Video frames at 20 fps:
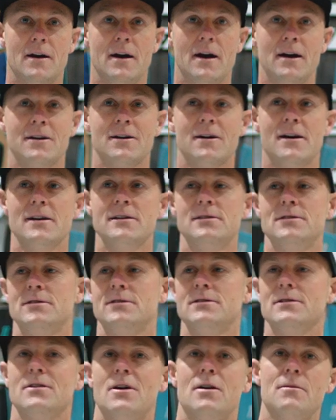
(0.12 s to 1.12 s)
Hey
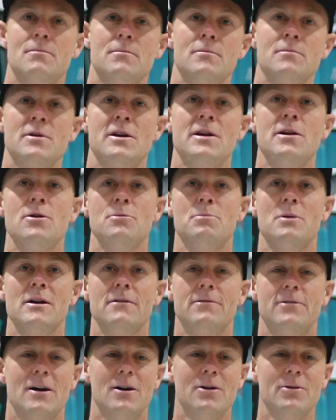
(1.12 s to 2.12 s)
guys, I'm Hugh
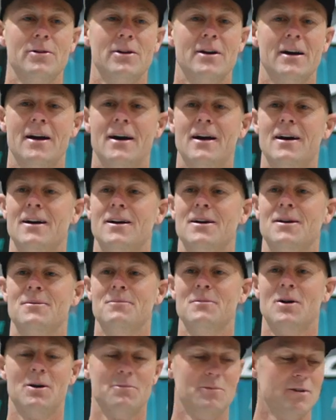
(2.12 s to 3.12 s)
Pinfold.
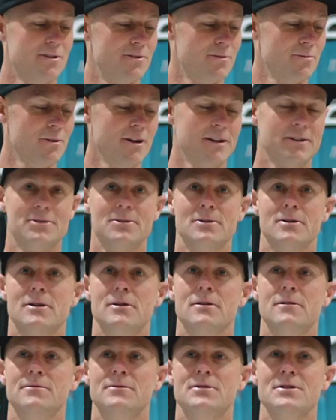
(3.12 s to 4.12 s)
I'm the Director
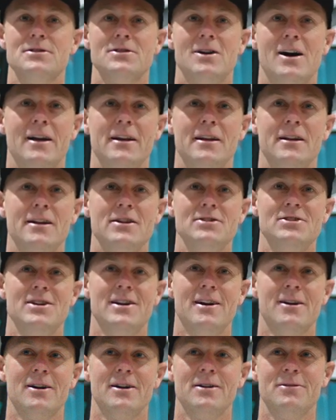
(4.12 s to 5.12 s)
of Design and
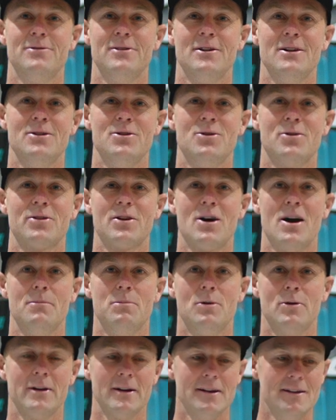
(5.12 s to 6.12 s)
Engineering for North
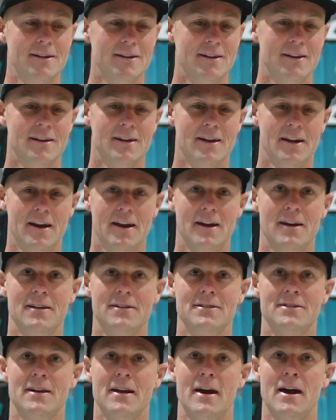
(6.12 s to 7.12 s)
Kiteboarding,
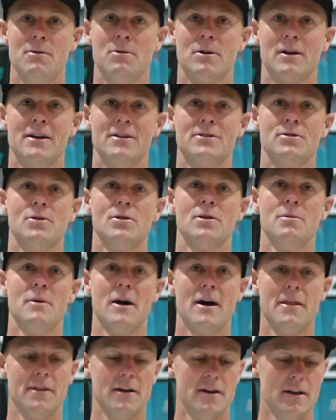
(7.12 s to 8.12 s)
and today we're going to talk
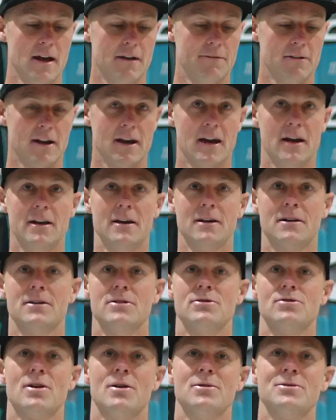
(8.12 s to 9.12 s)
about the Navigator
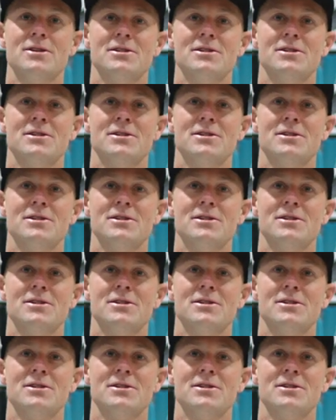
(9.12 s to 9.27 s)
Control